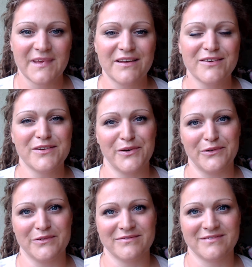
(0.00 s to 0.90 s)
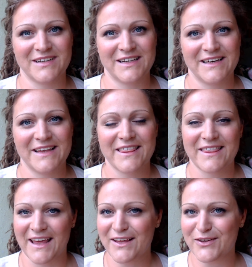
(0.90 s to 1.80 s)
So,
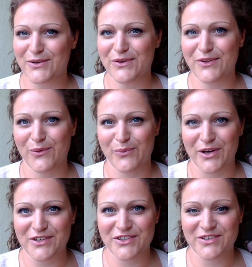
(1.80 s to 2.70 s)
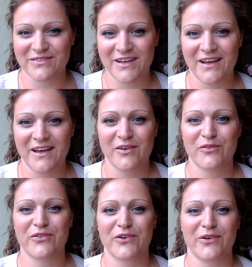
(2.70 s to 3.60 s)
thank you so much
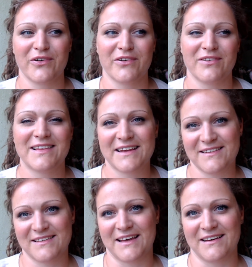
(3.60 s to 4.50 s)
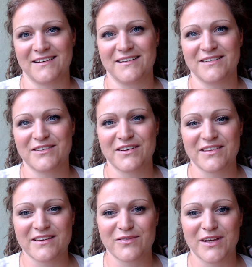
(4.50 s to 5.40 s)
for listening to
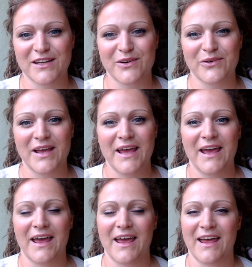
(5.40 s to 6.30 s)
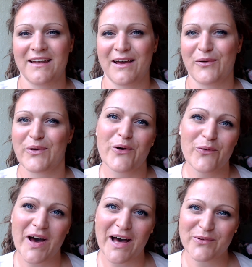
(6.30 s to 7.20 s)
this video. And now
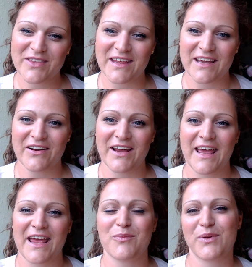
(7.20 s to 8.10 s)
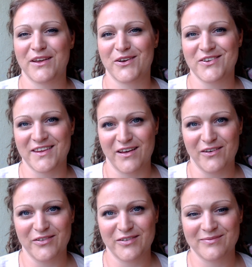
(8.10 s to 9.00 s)
go out there and be yourself,
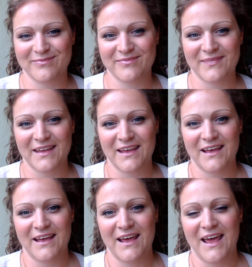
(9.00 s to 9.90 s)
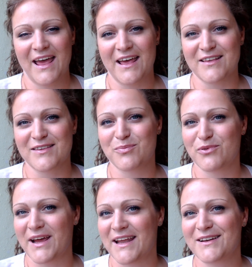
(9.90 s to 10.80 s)
as
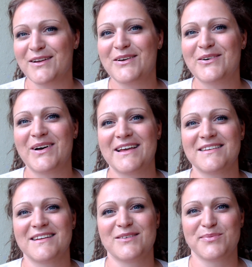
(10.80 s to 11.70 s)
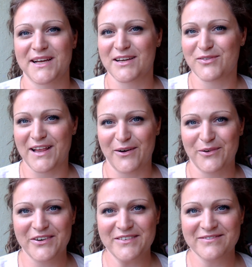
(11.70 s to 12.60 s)
brand new as the spring
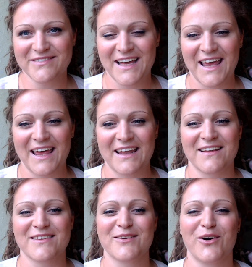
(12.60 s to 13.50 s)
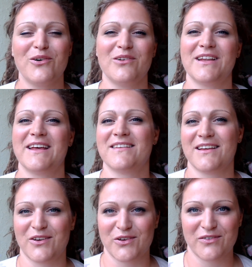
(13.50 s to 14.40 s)
flower and as old as the
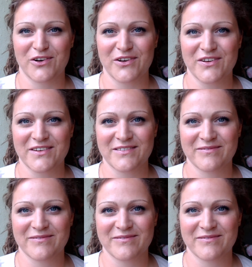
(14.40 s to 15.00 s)
universe.